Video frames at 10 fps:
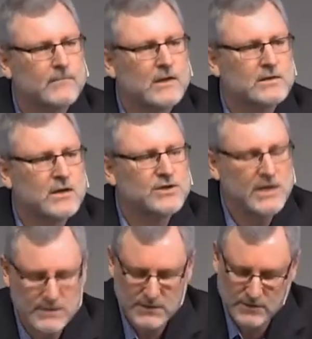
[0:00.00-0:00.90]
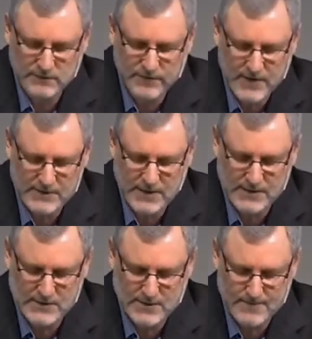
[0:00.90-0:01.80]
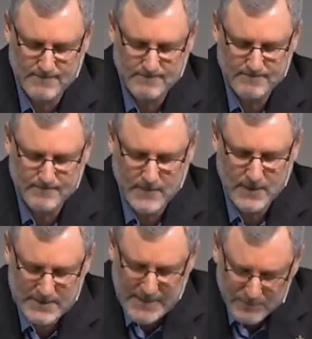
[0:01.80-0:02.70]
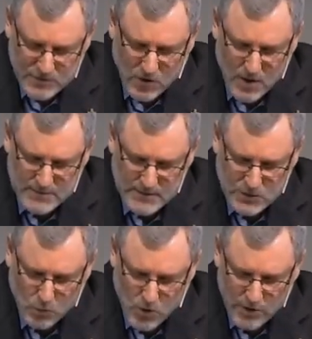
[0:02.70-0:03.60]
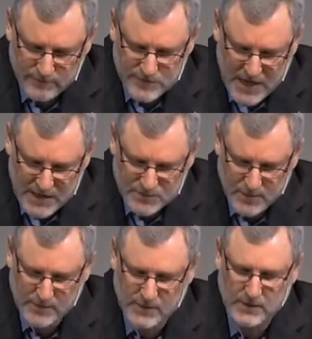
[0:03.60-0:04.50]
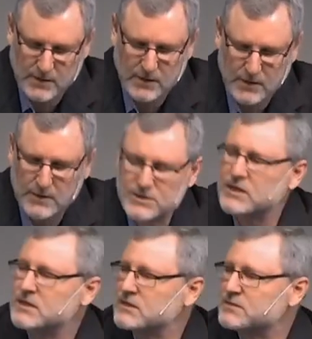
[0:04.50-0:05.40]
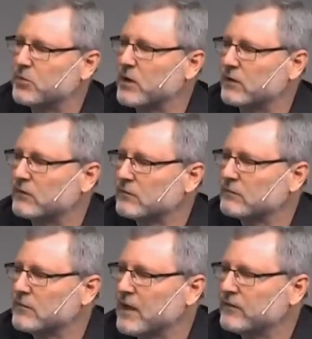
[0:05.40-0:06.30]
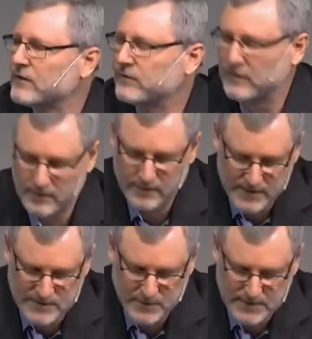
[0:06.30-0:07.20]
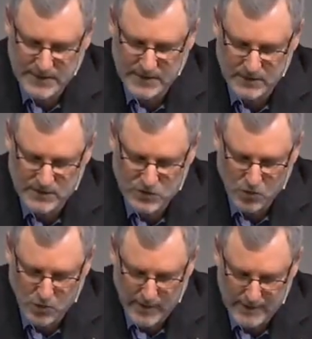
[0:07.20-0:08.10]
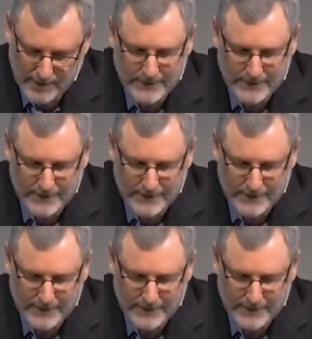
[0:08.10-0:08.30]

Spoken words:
And so Jesus confronts us. And sometimes it's a word of judgment that Jesus brings, as it is in this particular story.